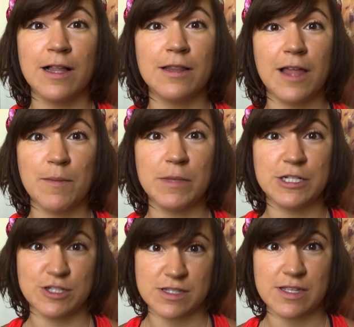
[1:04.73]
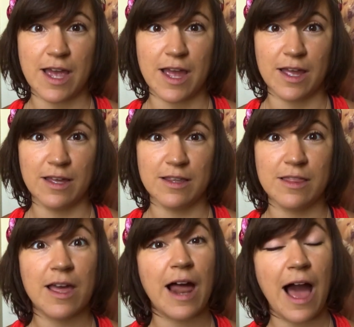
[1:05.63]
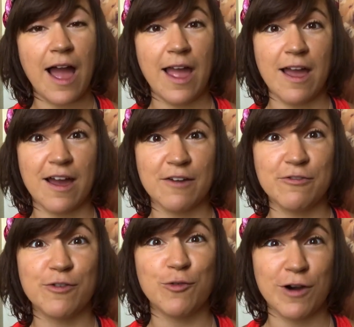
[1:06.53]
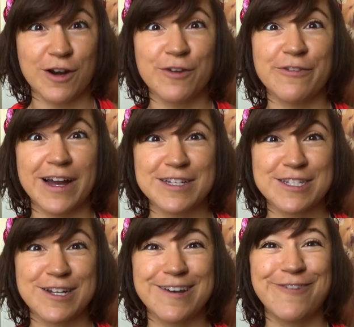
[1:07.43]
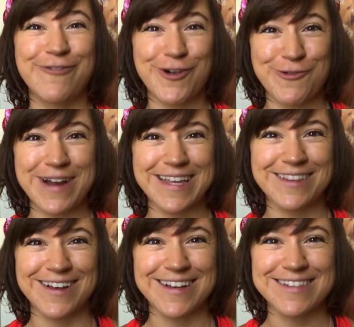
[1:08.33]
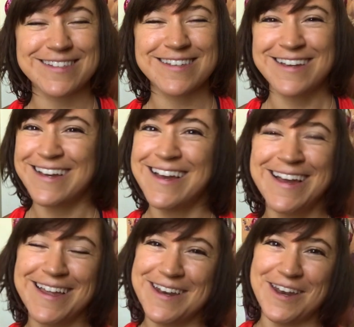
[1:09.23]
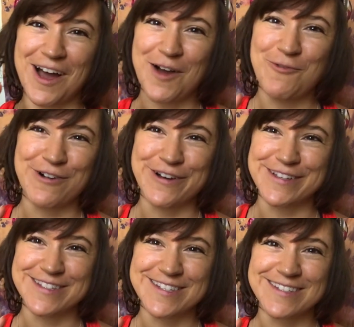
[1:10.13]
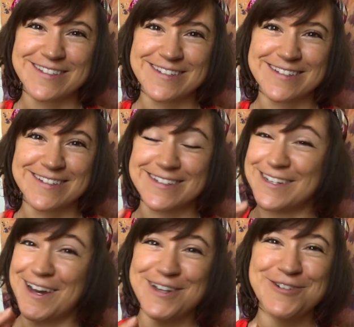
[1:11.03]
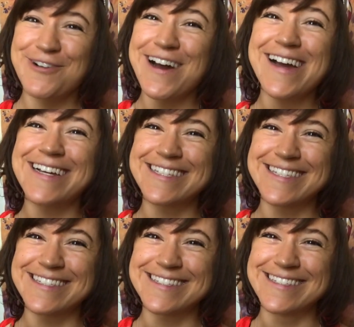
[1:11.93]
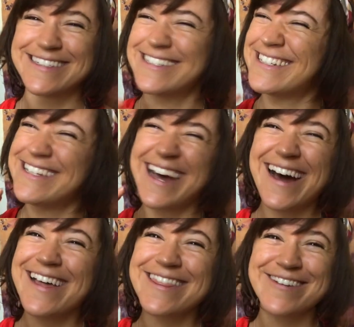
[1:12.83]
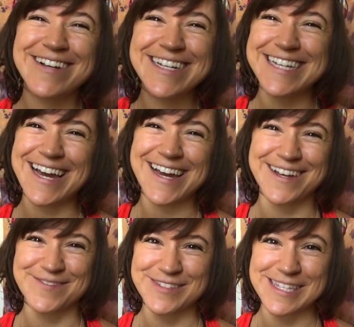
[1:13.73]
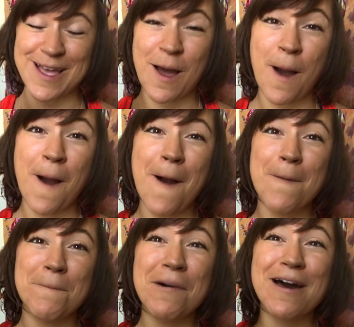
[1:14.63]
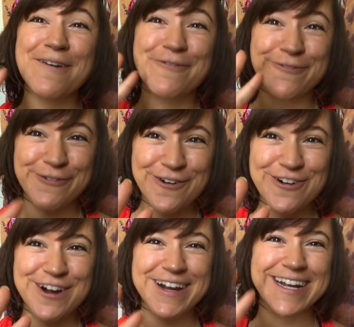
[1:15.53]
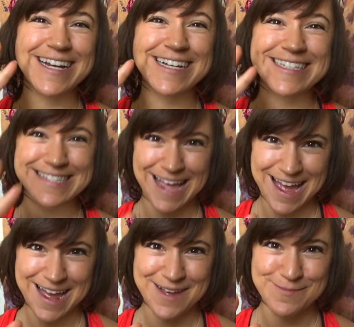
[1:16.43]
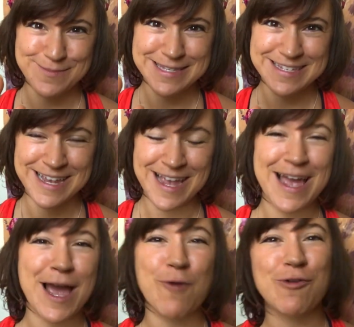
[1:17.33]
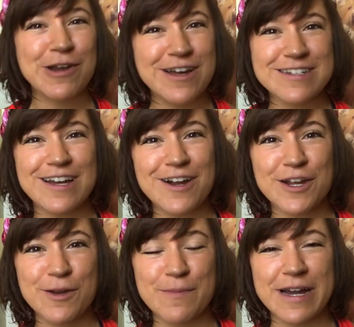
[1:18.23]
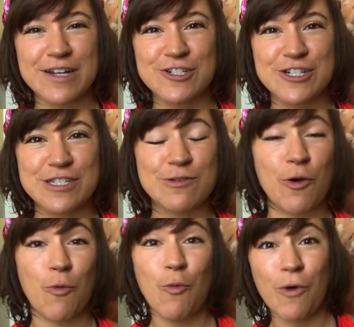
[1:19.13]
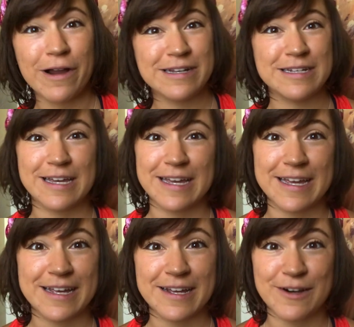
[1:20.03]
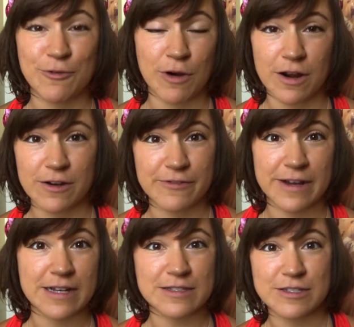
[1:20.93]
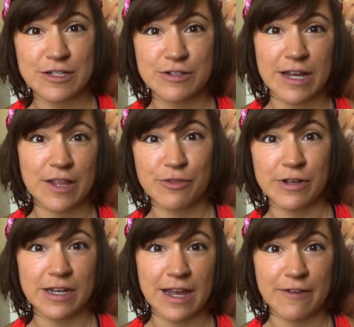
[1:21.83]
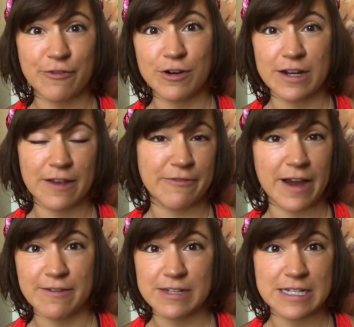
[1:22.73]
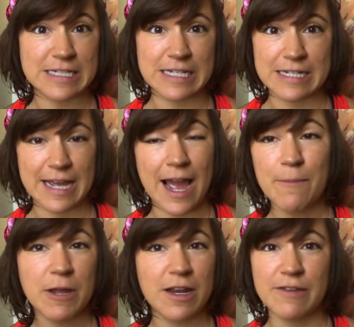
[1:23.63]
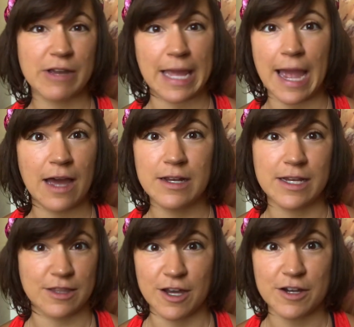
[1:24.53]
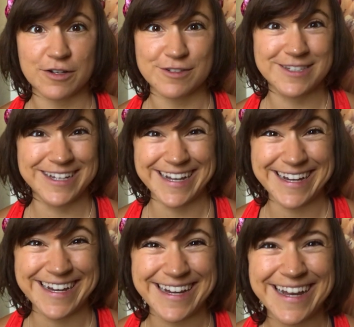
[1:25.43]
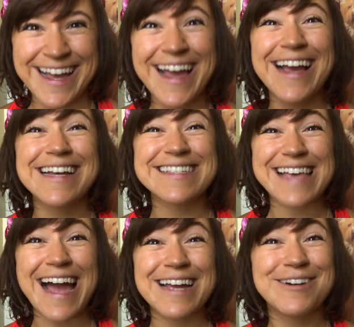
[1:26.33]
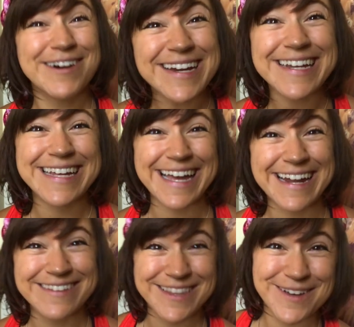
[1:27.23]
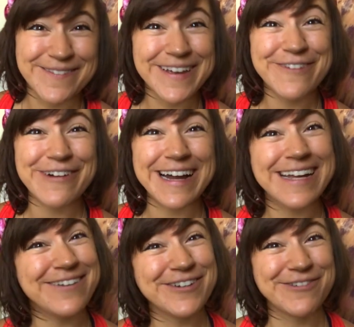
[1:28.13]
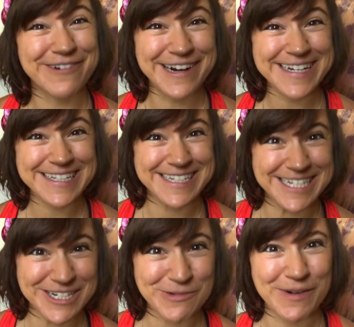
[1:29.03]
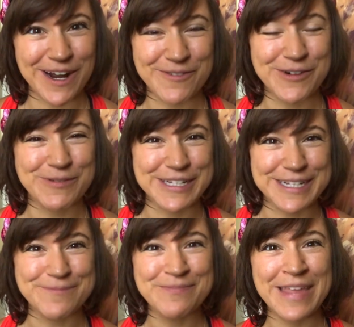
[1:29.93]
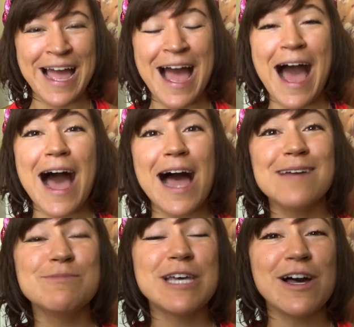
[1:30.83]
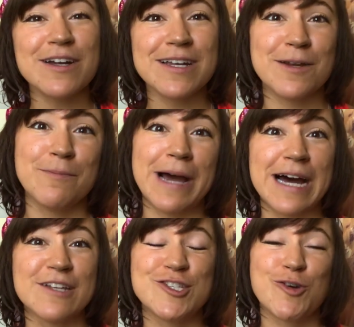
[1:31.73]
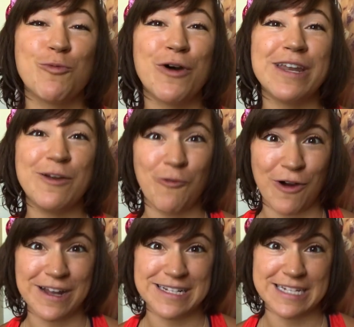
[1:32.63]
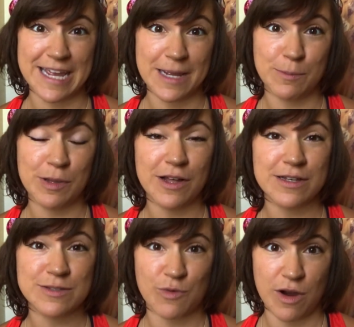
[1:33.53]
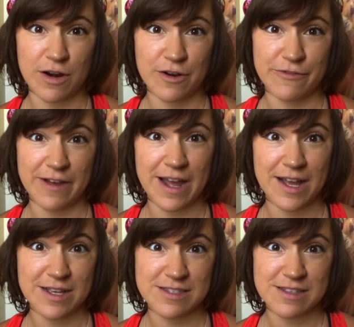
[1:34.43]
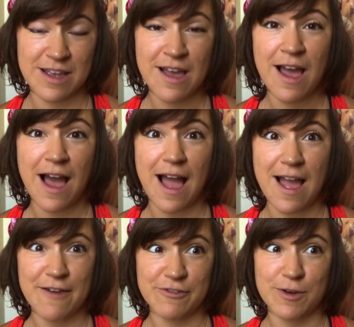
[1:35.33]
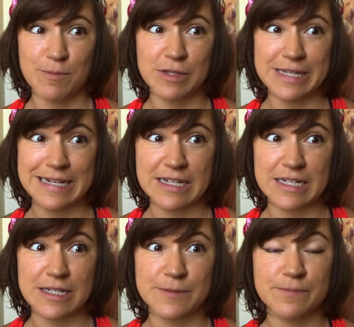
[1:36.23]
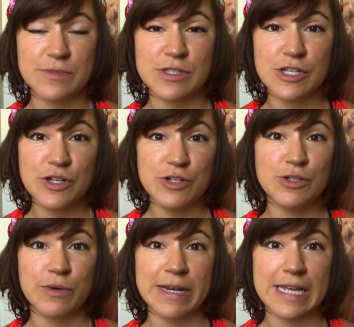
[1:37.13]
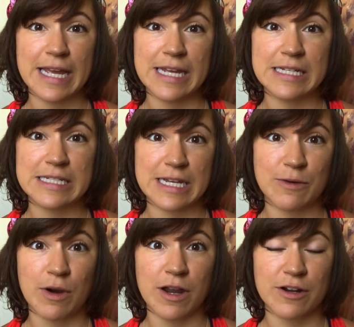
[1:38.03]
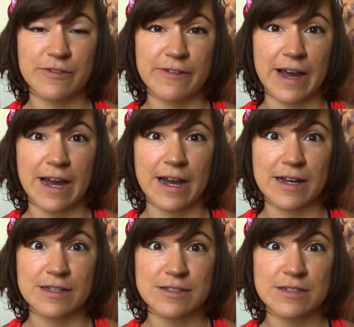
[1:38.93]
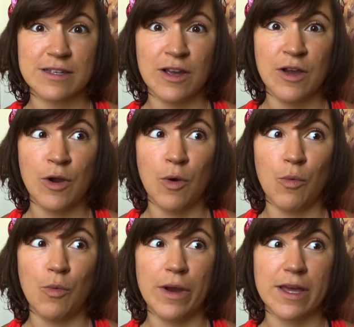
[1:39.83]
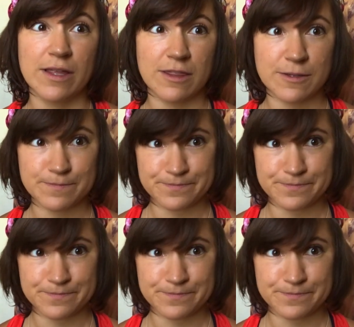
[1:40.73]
let me just say that I have water fasted for weight loss not once, not twice, not three times, but four times. And we're not talking about just one day water fast, two day, three day, four day, five day, 10 day. I'm not even counting those because I couldn't count them if I even wanted to, probably. I'm talking about 21 day plus water fast. I've completed two 28 day water fasts with